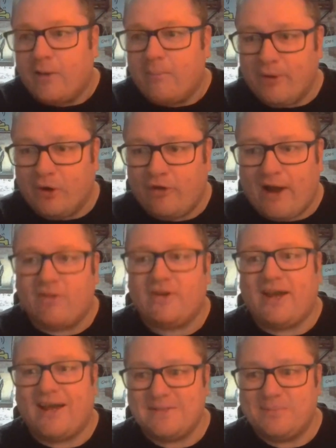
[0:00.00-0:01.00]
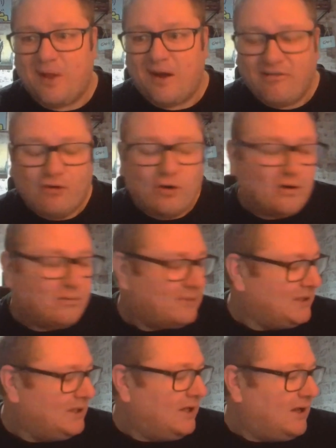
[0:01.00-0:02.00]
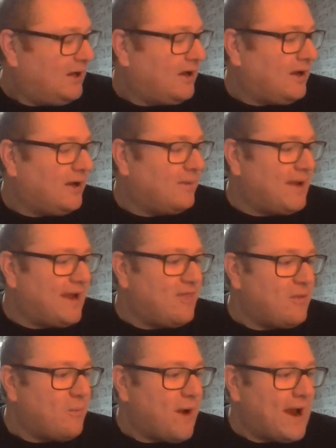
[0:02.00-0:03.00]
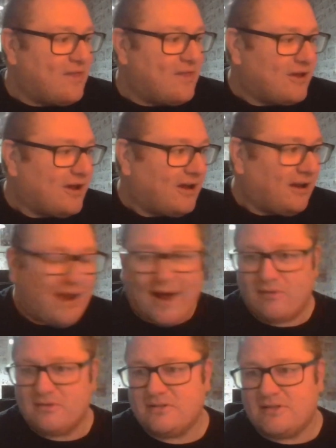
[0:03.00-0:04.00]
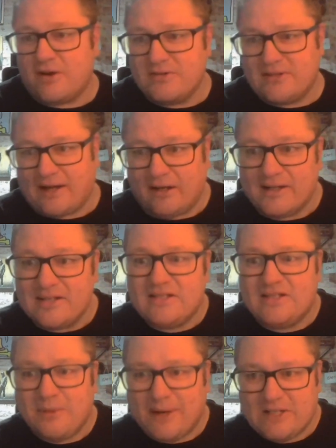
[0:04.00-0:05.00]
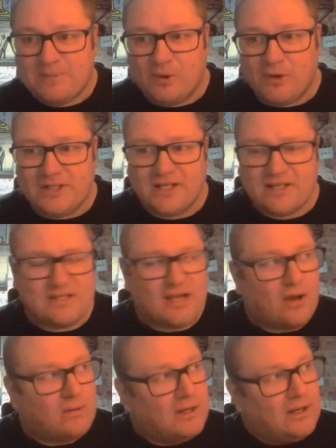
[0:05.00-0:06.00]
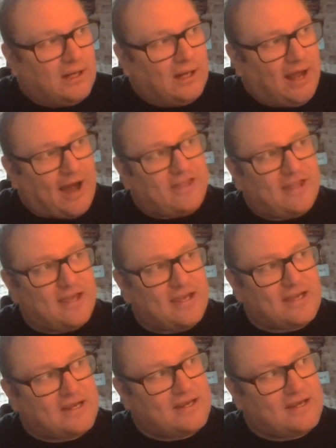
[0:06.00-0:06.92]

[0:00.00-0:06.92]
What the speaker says: build out the data platform in the way that allows those analysts to exploit it. So I think